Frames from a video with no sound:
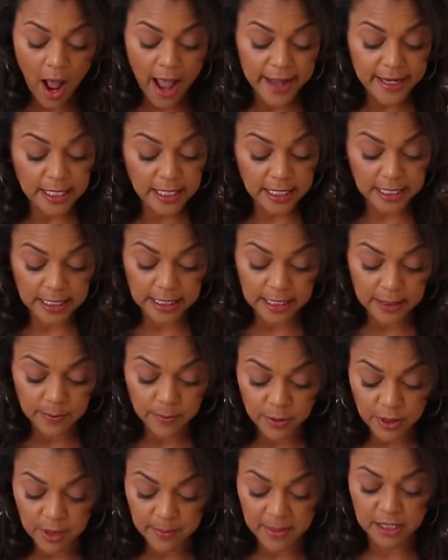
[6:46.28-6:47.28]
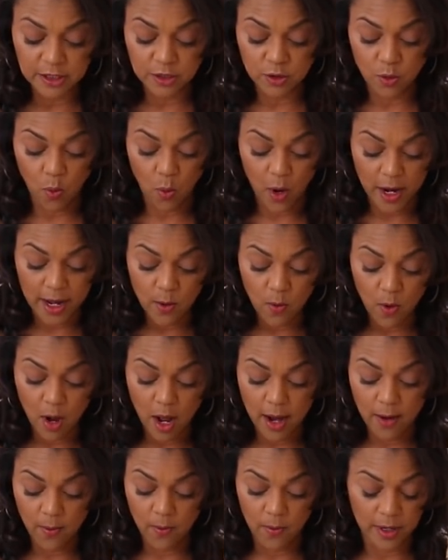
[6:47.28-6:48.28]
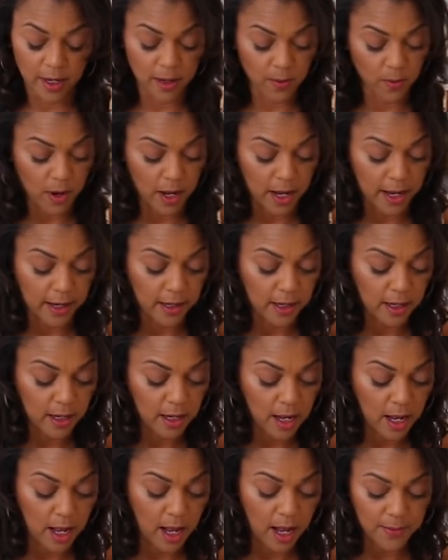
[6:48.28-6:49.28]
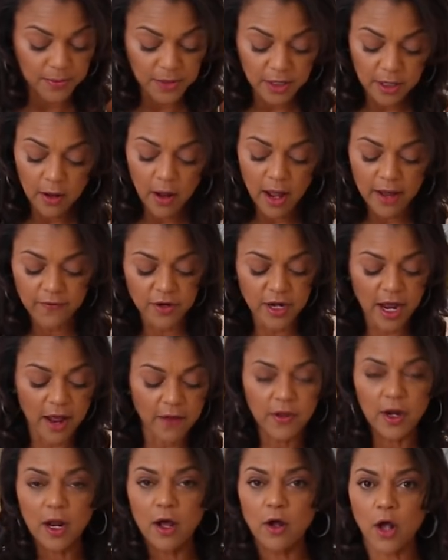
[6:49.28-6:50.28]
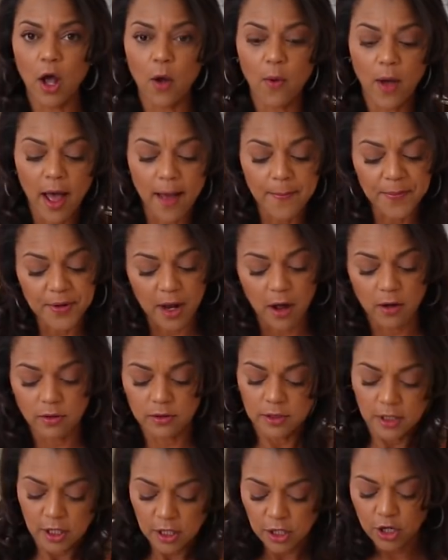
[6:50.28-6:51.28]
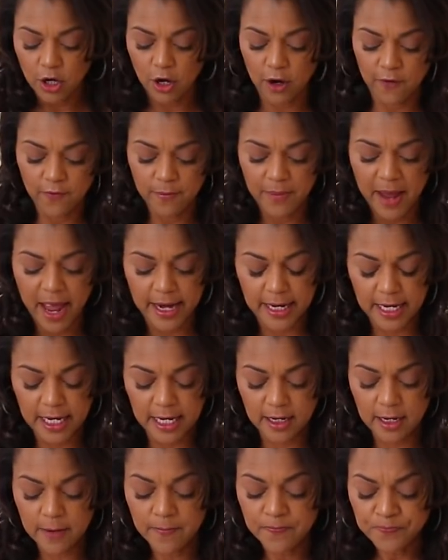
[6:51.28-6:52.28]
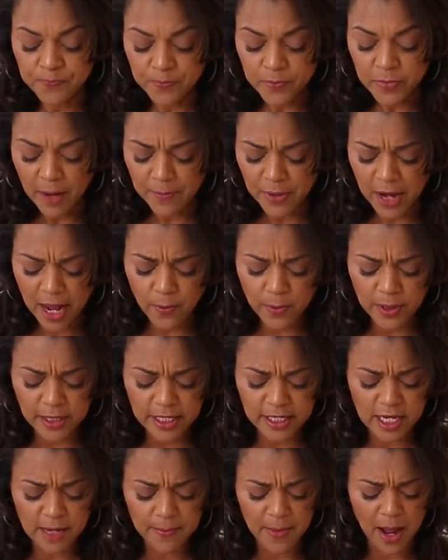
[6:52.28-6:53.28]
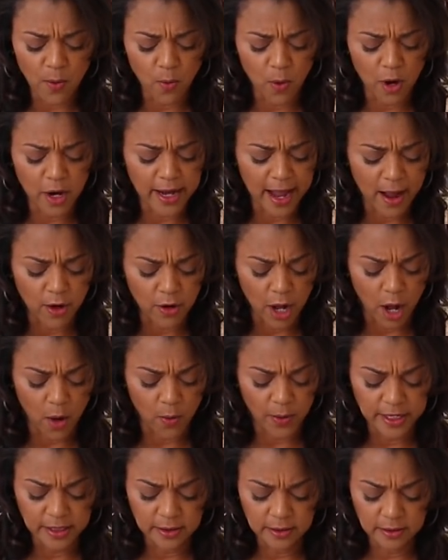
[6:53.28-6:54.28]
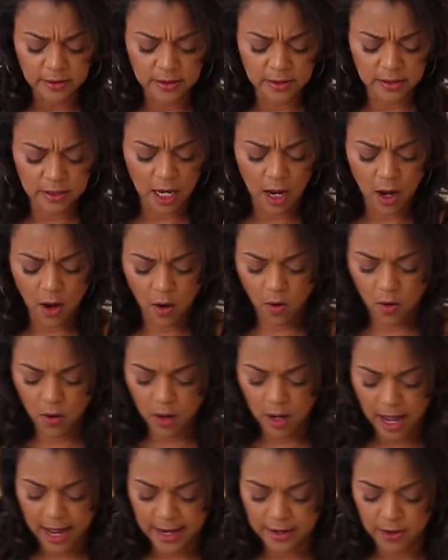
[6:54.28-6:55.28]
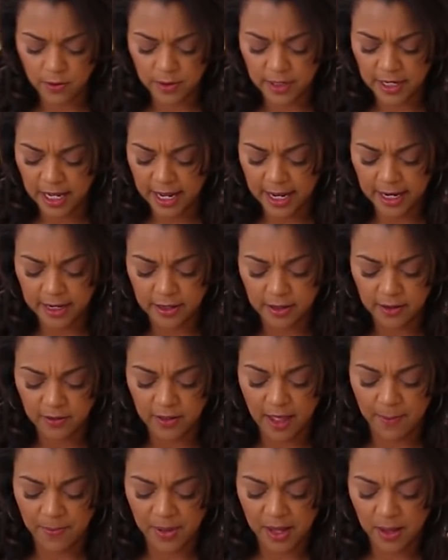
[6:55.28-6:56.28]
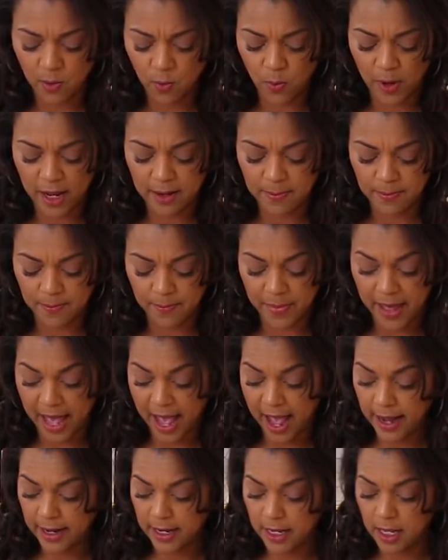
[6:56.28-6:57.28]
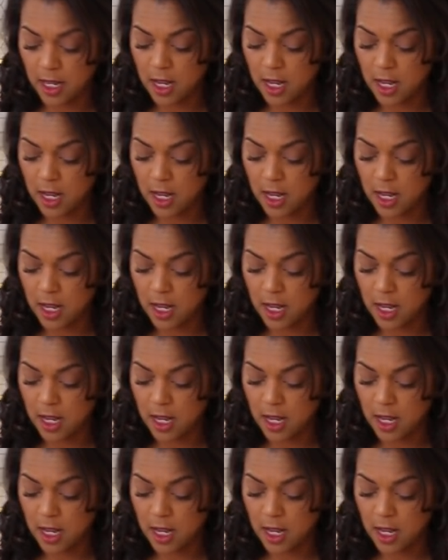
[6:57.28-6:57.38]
I can eat pretty much what I want, when I want. You know, every now and then I'll go up and I'll curve it back in, but I really keep my workout going so I don't gain that weight back.